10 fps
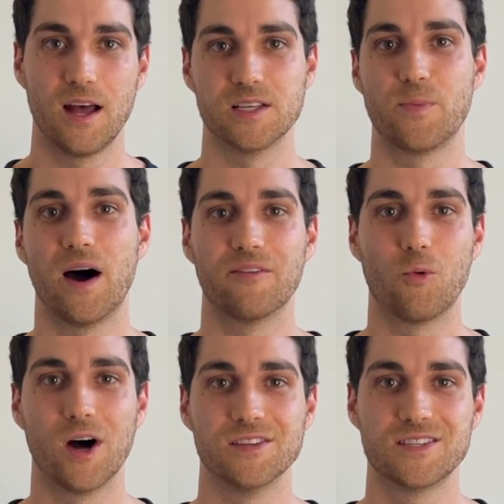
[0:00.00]
as part of
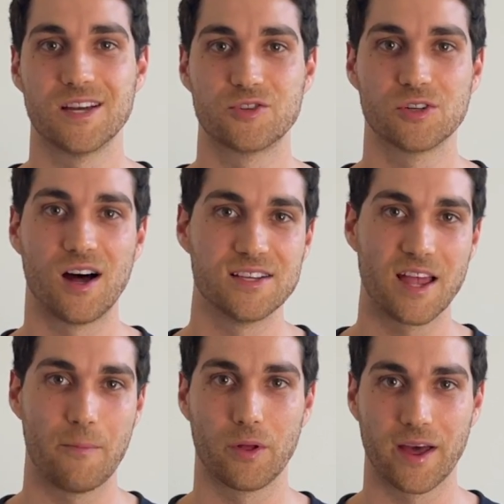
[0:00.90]
one centralized
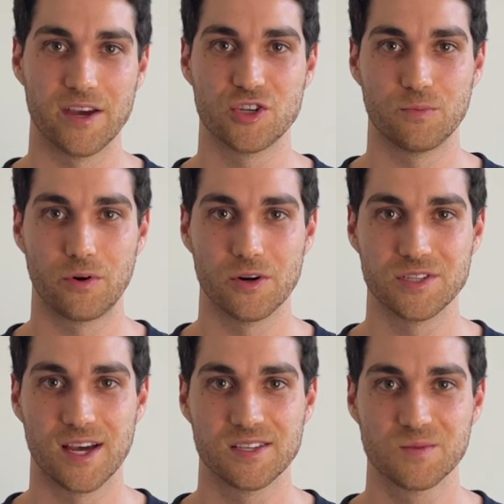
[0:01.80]
application
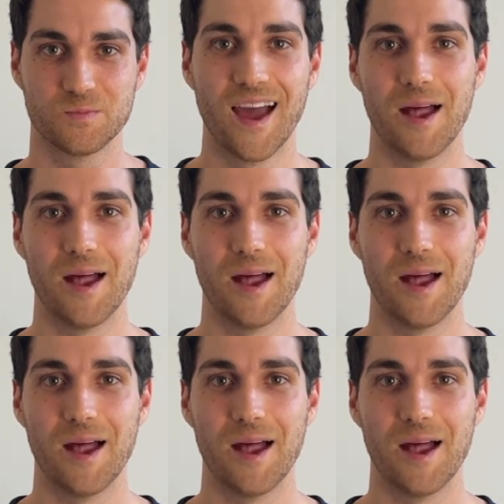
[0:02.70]
process.